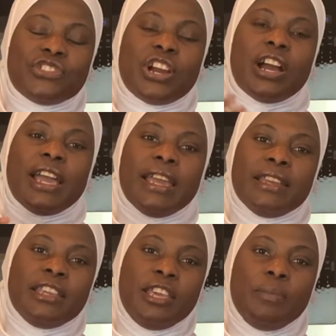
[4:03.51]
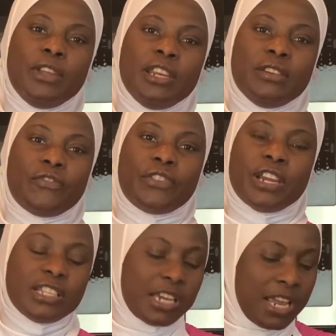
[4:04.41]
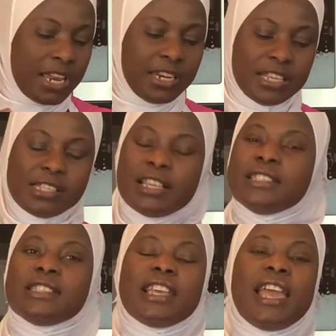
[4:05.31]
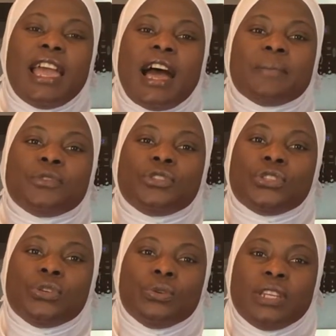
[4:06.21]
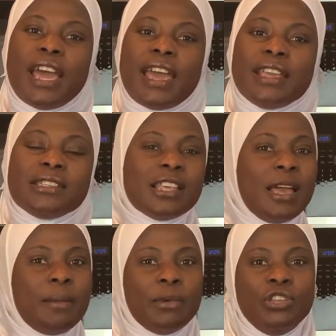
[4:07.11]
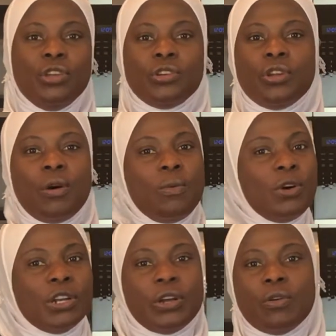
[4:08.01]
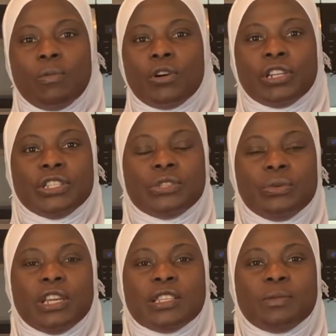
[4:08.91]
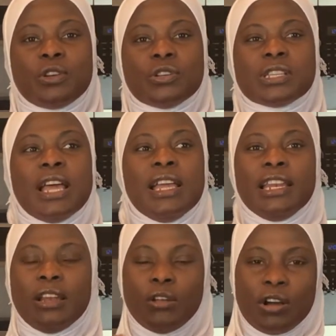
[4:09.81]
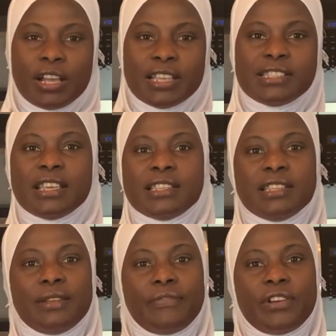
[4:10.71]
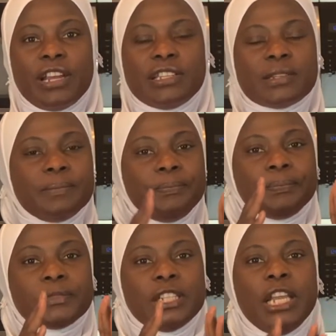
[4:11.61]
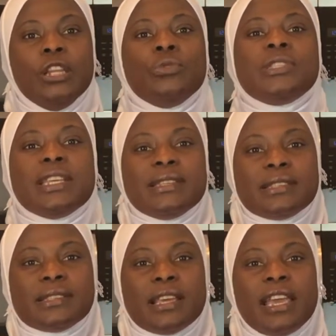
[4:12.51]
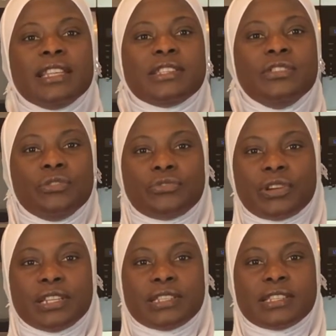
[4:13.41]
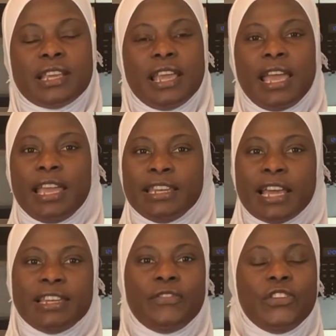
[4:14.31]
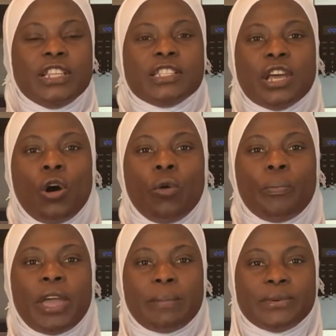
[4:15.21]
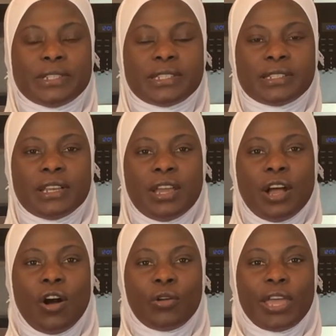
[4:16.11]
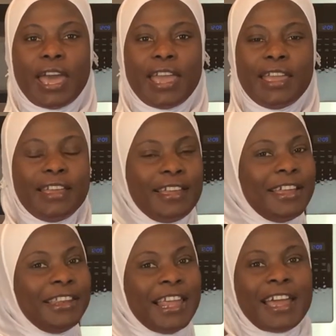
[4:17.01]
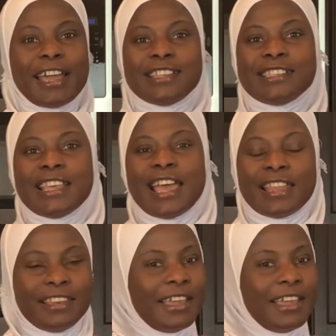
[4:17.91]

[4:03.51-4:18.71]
jar, and keep it in the fridge. This can stay up to 2 days, but you don't want to go more than 2 days, because the longer it stays in the fridge, it loses its nutrients, and that defeats the whole purpose. Okay, like I said,